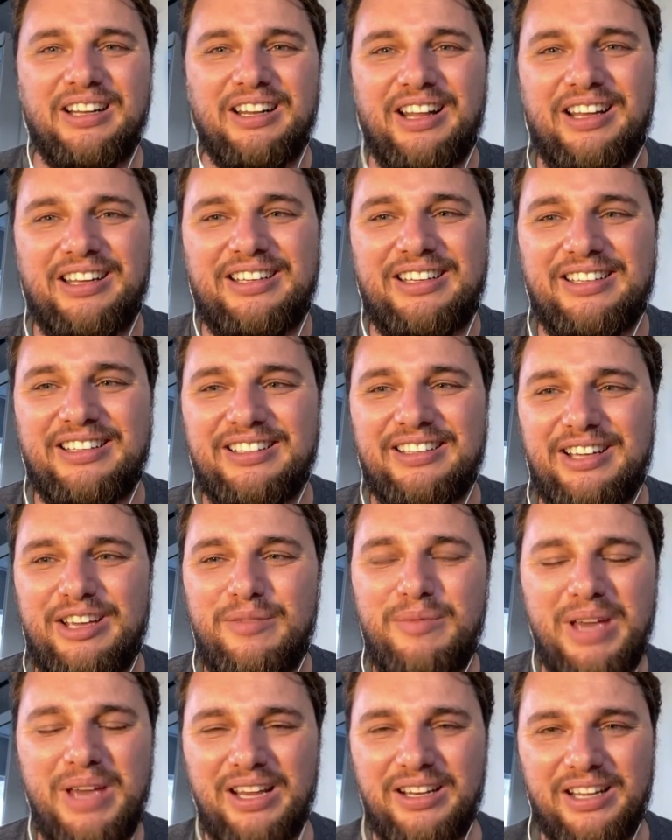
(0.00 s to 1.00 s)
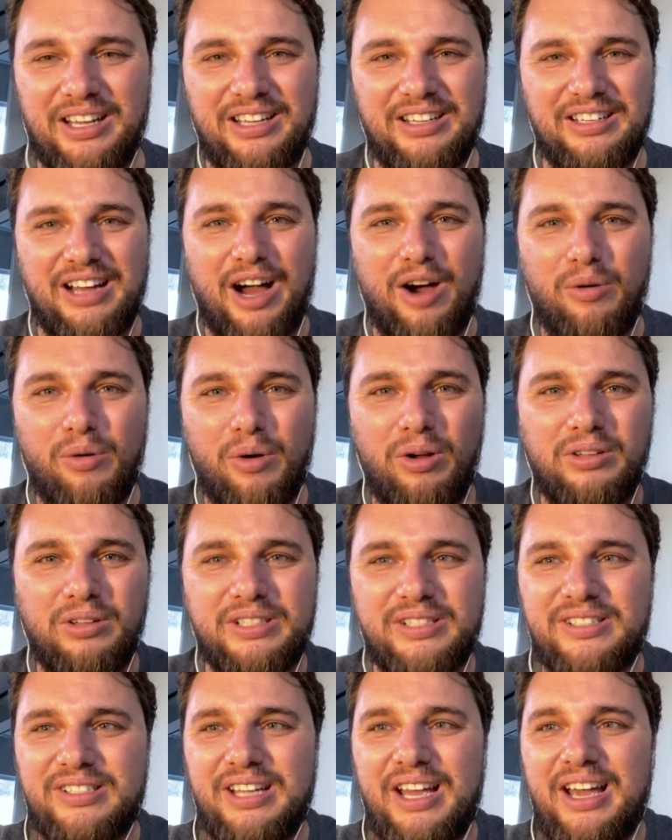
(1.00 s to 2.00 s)
Like, and man, and how old
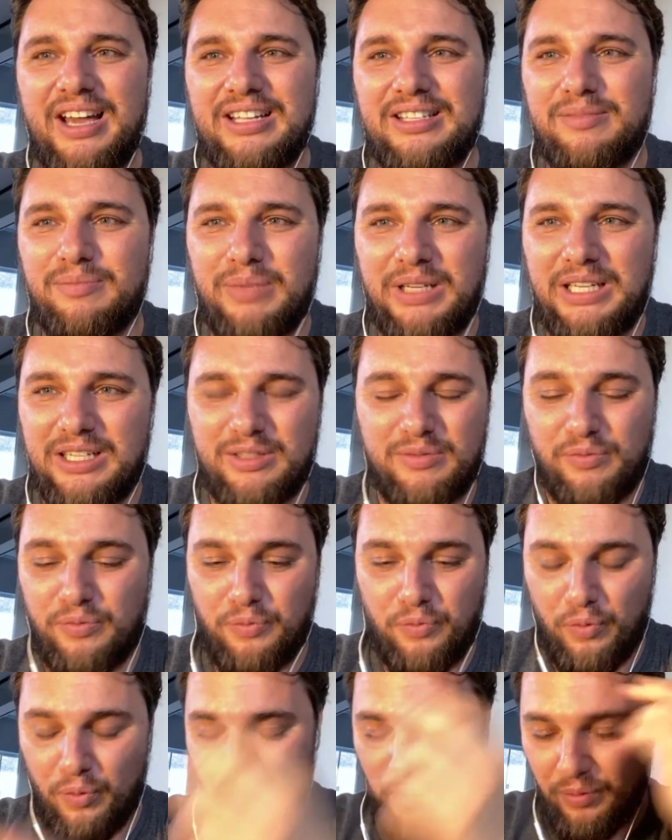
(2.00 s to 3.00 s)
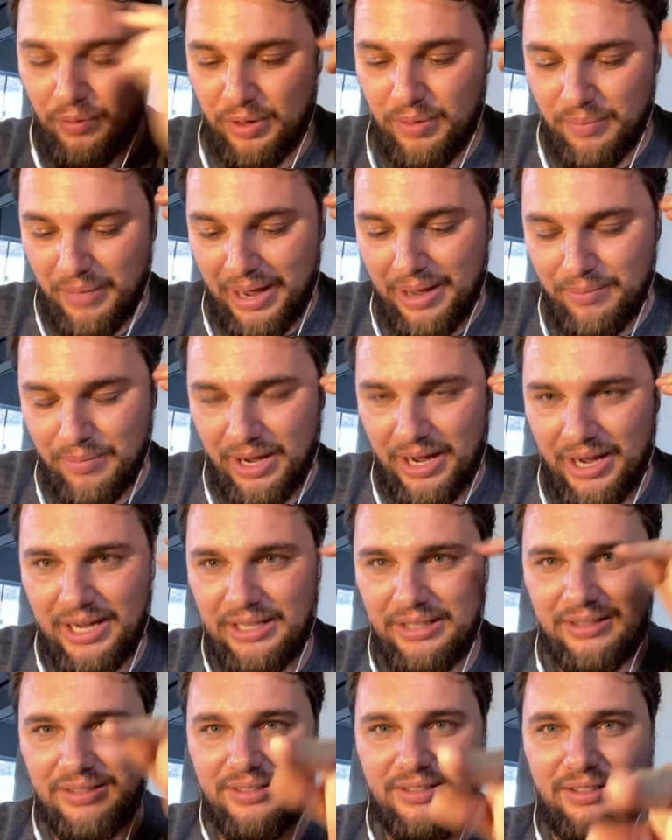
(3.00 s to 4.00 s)
is that? Because in my
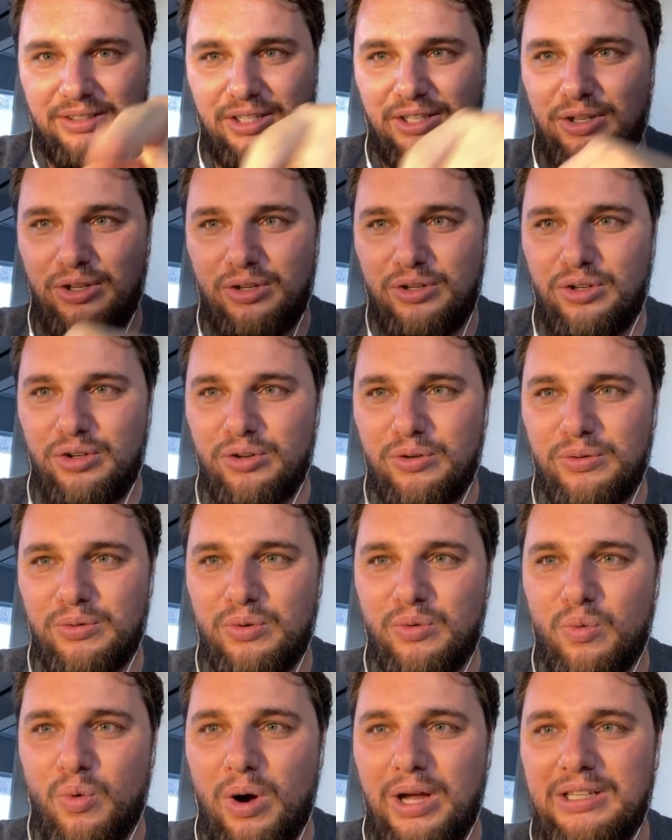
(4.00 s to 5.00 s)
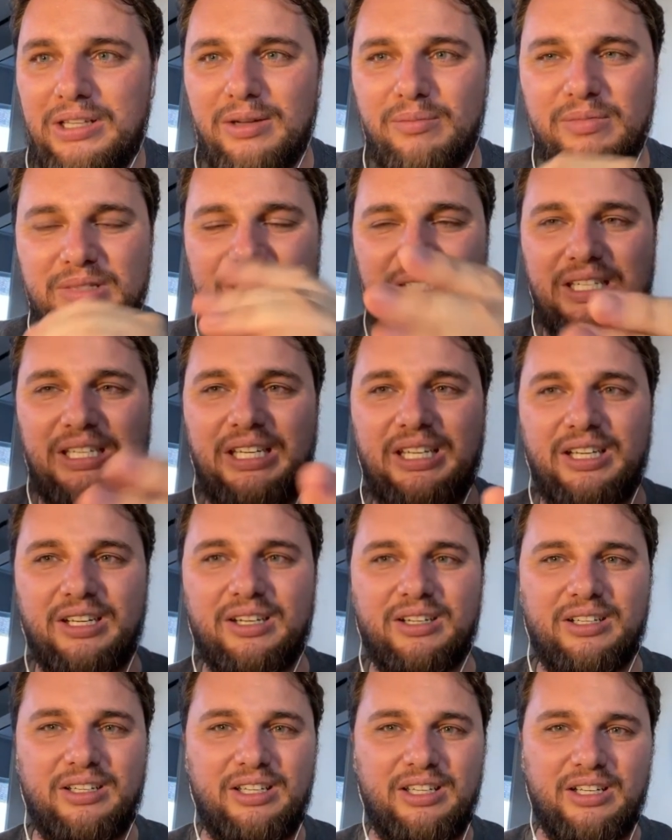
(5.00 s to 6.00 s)
mind, you what I'm seeing
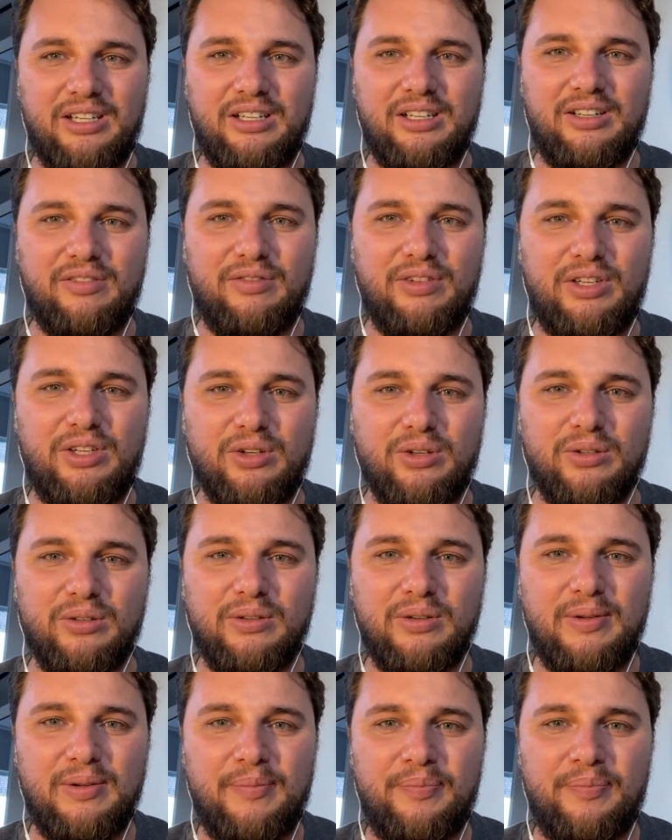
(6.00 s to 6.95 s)
here in the video